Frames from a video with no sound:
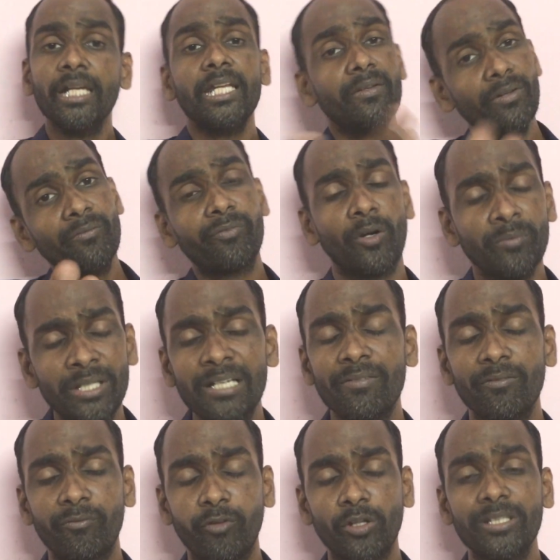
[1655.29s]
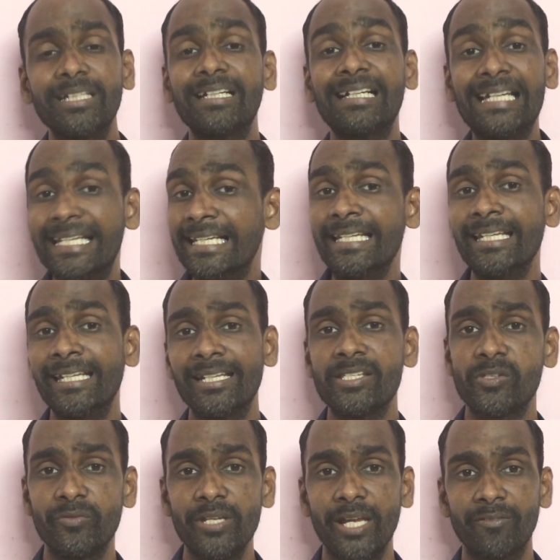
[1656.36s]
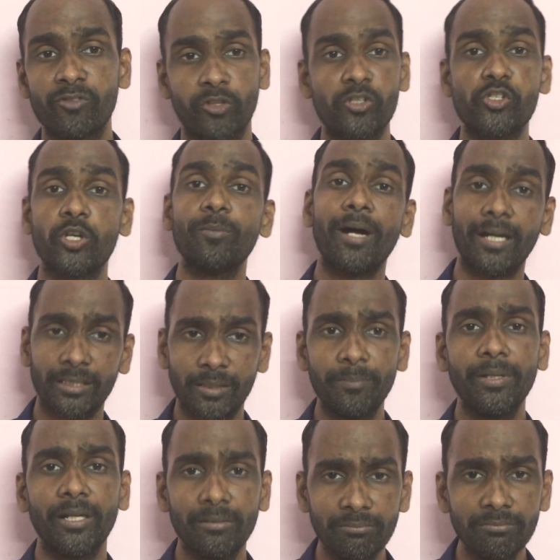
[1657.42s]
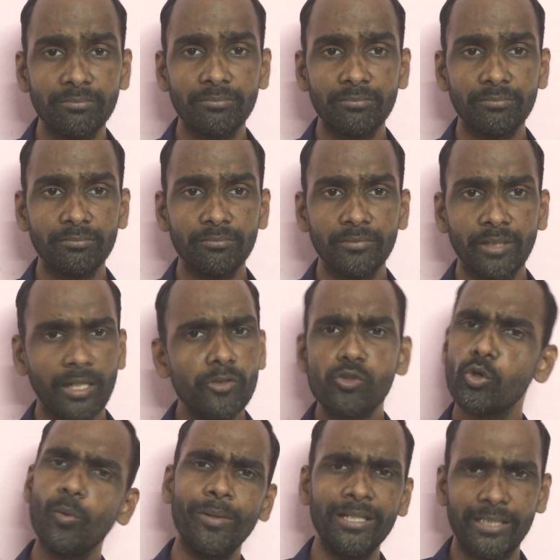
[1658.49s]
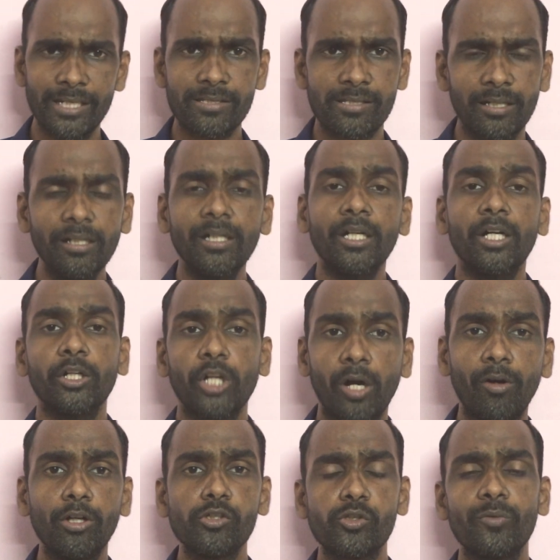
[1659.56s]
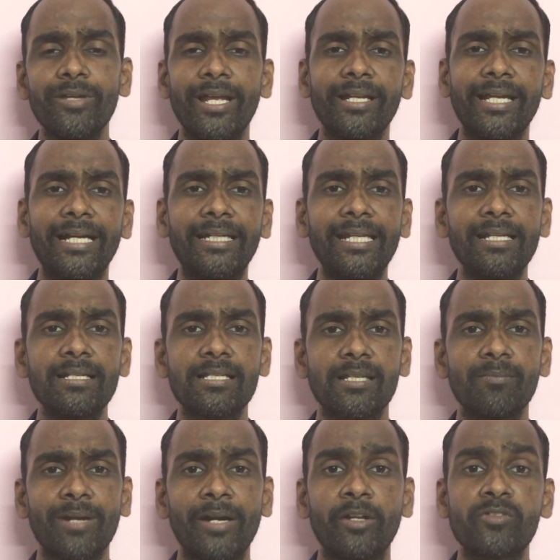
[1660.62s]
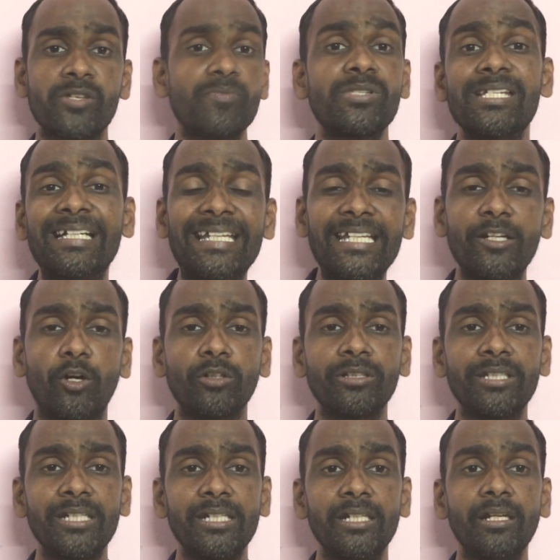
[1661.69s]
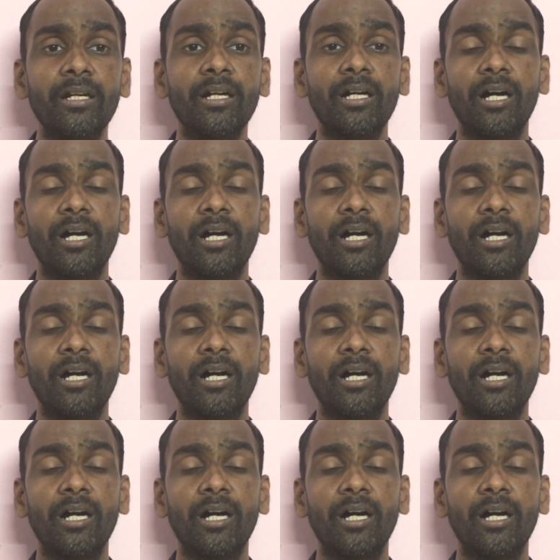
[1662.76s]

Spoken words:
Even for the cleanliness, we have Swachh Bharat Abhiyan. And so many things. Now also we are getting some kind of subsidy on the